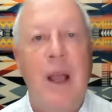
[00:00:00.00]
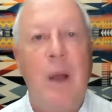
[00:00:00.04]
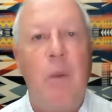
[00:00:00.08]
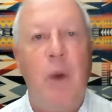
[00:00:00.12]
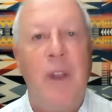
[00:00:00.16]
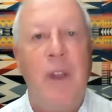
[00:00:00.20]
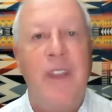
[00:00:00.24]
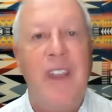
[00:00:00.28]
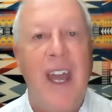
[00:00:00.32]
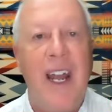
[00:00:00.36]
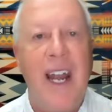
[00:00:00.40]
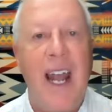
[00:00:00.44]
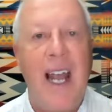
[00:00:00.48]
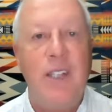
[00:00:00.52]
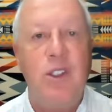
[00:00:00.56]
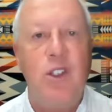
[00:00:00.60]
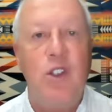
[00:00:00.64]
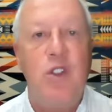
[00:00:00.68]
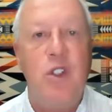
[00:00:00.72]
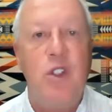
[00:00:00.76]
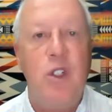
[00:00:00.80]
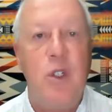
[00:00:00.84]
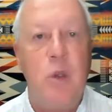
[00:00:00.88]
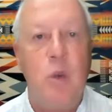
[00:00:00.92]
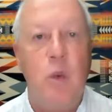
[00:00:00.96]
what that had to
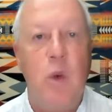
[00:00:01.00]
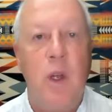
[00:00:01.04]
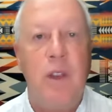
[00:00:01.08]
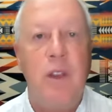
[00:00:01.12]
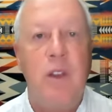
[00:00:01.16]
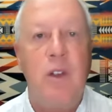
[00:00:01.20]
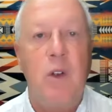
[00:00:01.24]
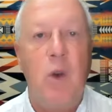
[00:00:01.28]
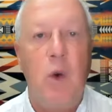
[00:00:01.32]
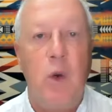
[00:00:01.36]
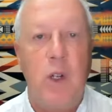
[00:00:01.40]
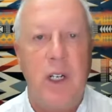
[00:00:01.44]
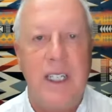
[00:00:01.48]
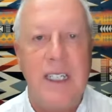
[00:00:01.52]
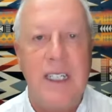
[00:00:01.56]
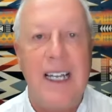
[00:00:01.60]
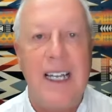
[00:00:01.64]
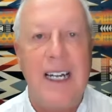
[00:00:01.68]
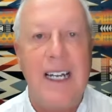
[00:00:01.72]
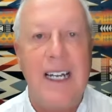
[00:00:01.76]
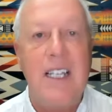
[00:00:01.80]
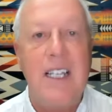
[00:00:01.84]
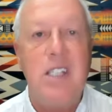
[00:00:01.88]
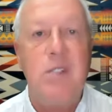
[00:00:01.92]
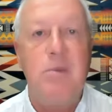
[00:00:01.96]
do with
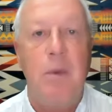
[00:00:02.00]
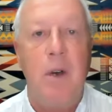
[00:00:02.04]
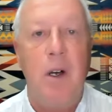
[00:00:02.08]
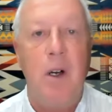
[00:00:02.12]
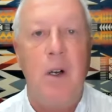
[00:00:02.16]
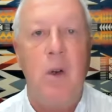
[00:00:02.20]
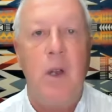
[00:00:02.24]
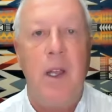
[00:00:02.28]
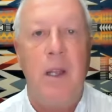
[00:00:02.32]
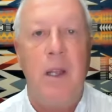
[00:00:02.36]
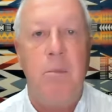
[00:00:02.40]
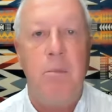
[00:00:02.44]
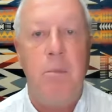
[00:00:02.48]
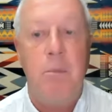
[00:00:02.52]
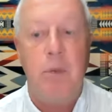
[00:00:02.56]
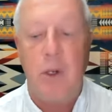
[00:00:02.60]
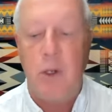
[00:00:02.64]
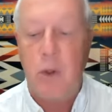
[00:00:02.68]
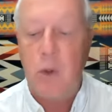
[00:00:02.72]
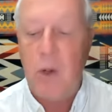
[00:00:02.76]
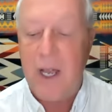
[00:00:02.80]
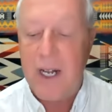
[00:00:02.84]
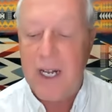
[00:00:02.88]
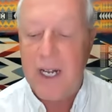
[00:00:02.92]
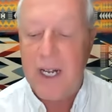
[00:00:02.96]
curanderismo and
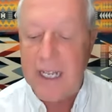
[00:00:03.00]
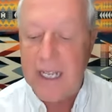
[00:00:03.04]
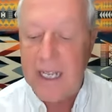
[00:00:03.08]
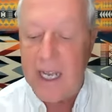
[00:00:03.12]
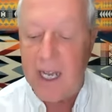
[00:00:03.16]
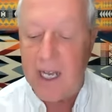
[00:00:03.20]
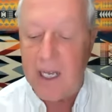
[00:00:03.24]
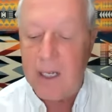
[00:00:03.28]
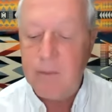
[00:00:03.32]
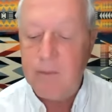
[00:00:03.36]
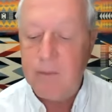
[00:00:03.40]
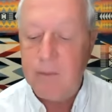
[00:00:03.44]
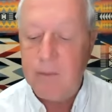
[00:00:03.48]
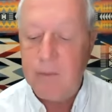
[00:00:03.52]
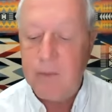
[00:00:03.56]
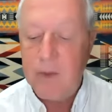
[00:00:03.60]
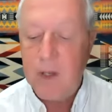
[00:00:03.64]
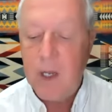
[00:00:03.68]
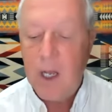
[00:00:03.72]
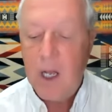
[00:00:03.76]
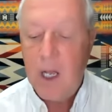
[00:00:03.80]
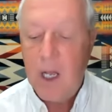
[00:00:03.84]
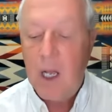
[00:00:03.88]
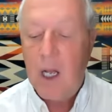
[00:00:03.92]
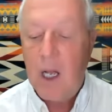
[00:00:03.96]
brujeria,
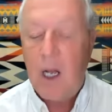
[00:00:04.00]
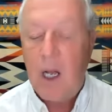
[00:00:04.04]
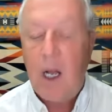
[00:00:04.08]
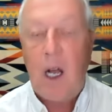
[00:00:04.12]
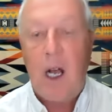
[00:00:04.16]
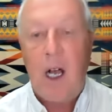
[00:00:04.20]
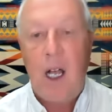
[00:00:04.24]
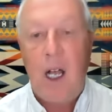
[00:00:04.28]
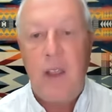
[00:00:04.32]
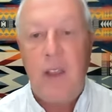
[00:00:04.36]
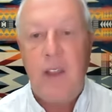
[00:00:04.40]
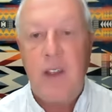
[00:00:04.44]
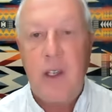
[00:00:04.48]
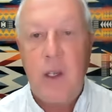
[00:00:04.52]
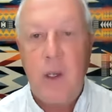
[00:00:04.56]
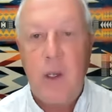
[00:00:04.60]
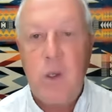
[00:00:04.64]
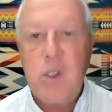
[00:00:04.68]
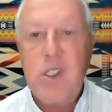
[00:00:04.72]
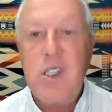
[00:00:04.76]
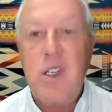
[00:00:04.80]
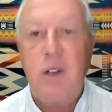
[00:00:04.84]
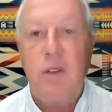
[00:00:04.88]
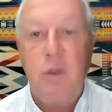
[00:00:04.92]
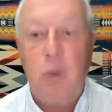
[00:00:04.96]
the
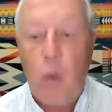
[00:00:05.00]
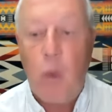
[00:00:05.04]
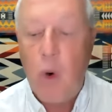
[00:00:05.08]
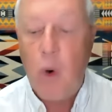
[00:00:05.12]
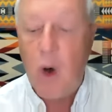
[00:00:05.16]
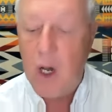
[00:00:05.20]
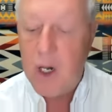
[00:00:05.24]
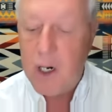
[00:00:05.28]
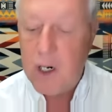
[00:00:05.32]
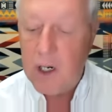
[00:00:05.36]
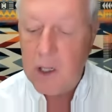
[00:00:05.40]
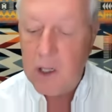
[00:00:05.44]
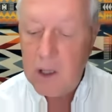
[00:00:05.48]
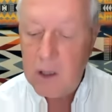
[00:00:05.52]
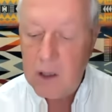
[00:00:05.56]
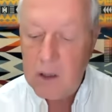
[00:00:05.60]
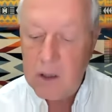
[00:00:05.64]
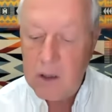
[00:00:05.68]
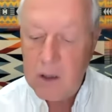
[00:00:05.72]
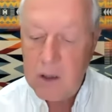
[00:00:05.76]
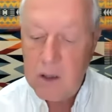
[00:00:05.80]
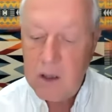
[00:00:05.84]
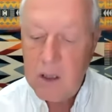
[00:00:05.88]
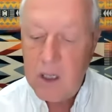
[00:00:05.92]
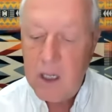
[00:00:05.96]
use of water
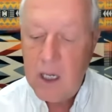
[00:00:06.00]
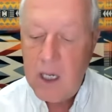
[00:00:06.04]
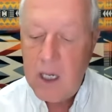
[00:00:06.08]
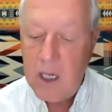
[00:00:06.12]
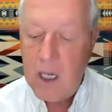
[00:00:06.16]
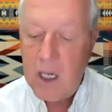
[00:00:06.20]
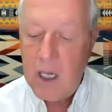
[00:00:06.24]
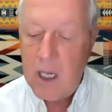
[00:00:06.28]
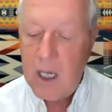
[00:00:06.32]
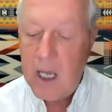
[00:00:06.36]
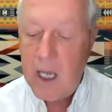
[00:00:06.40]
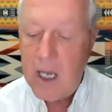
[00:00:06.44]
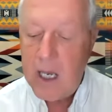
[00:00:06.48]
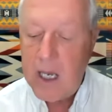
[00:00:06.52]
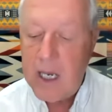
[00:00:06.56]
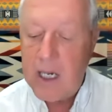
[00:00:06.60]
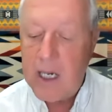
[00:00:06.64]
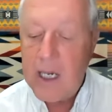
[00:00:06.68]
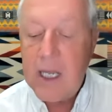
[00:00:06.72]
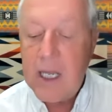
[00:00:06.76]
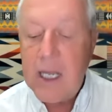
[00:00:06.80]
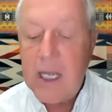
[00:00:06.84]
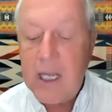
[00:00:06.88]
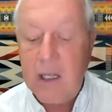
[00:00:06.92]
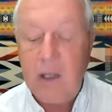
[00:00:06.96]

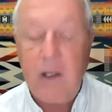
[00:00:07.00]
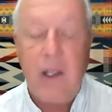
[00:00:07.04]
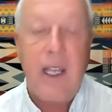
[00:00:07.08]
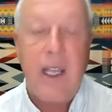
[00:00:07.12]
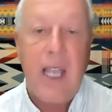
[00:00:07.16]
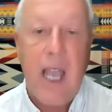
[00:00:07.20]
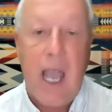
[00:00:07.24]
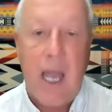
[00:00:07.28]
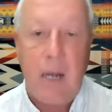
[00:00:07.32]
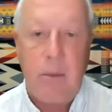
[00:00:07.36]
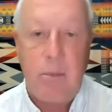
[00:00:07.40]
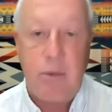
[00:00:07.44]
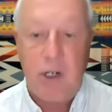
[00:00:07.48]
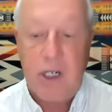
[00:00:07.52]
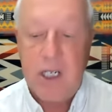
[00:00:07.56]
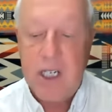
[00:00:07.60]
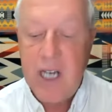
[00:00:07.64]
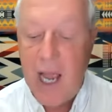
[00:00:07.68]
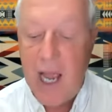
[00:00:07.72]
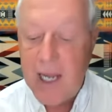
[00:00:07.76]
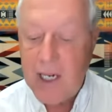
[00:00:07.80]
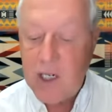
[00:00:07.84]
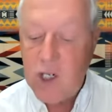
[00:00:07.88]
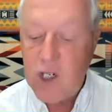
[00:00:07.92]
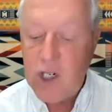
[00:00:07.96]
in healing and
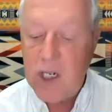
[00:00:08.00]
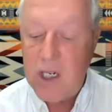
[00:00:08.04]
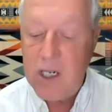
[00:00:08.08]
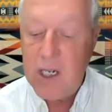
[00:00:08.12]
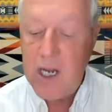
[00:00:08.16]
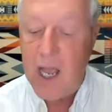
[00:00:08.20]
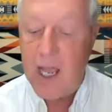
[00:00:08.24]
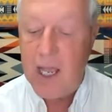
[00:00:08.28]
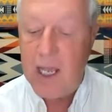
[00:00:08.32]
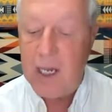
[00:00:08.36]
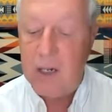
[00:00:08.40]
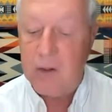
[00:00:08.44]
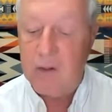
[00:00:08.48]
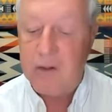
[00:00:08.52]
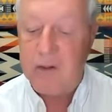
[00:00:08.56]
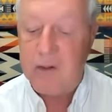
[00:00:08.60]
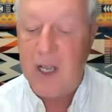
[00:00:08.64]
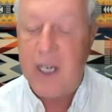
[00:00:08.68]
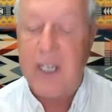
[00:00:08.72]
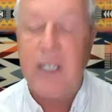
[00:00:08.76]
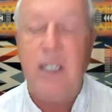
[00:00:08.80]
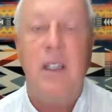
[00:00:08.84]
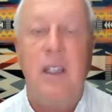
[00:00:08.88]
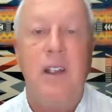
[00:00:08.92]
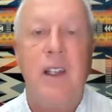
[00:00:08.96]
protection, and
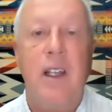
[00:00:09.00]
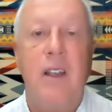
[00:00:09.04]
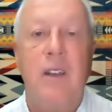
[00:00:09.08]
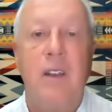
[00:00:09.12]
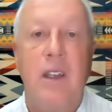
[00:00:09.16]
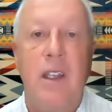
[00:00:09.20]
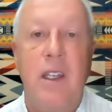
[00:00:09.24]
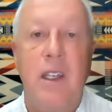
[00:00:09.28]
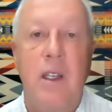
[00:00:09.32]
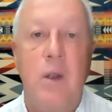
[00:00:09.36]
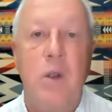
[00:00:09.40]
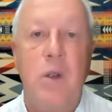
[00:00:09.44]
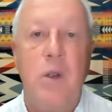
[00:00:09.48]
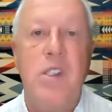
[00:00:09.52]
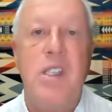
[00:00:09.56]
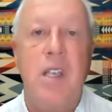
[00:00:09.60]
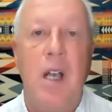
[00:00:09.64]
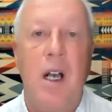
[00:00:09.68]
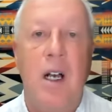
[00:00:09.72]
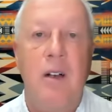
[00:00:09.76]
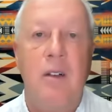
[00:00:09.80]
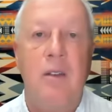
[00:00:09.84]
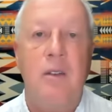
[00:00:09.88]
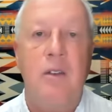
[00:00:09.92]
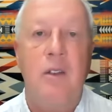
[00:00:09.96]
finally the use
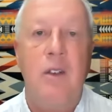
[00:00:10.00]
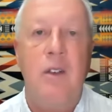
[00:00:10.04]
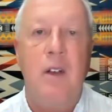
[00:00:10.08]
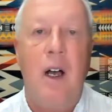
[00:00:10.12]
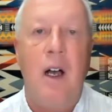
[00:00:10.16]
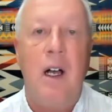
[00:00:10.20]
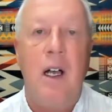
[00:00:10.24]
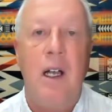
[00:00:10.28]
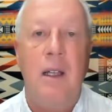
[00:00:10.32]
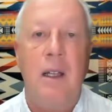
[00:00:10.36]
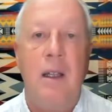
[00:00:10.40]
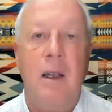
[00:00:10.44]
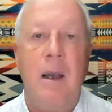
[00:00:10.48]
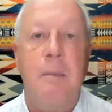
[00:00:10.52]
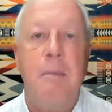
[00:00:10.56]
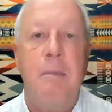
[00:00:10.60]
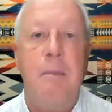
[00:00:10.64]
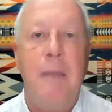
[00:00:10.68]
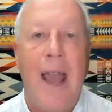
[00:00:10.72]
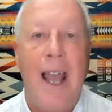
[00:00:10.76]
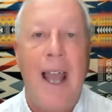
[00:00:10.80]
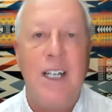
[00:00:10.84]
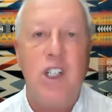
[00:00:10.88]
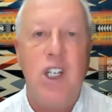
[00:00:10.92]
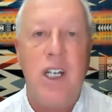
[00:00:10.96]
of
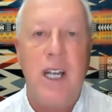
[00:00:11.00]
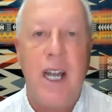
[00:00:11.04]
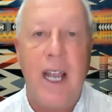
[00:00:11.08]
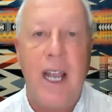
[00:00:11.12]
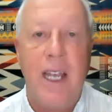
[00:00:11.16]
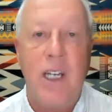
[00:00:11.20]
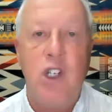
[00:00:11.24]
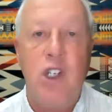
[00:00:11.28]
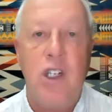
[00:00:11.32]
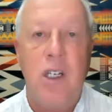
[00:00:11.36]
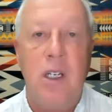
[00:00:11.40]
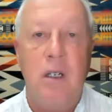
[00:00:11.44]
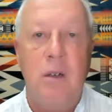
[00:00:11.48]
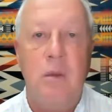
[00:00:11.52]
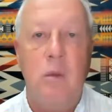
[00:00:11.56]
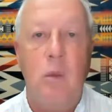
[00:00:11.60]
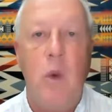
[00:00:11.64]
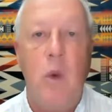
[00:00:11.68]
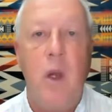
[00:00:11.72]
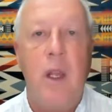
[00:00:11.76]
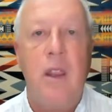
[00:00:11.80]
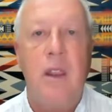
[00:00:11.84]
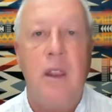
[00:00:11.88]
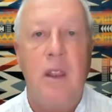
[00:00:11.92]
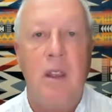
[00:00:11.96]
imagination
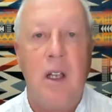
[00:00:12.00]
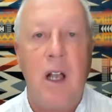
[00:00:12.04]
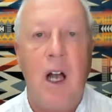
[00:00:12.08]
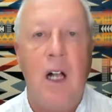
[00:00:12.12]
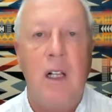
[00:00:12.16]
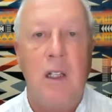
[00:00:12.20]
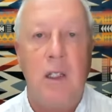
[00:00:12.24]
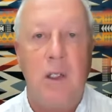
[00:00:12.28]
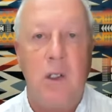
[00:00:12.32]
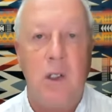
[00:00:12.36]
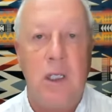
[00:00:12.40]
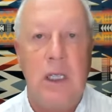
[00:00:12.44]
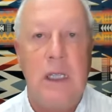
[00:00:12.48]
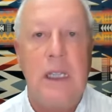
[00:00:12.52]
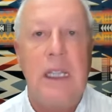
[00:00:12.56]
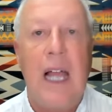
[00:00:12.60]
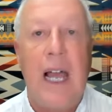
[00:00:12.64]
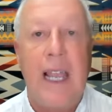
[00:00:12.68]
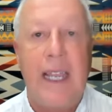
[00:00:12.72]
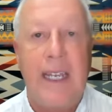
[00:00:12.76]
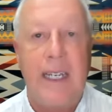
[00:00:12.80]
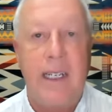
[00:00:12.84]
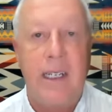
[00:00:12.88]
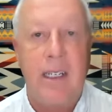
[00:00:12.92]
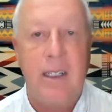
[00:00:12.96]
with colored
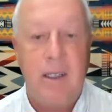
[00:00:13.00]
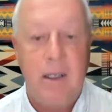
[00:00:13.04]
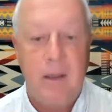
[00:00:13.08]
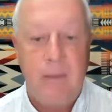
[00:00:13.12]
light.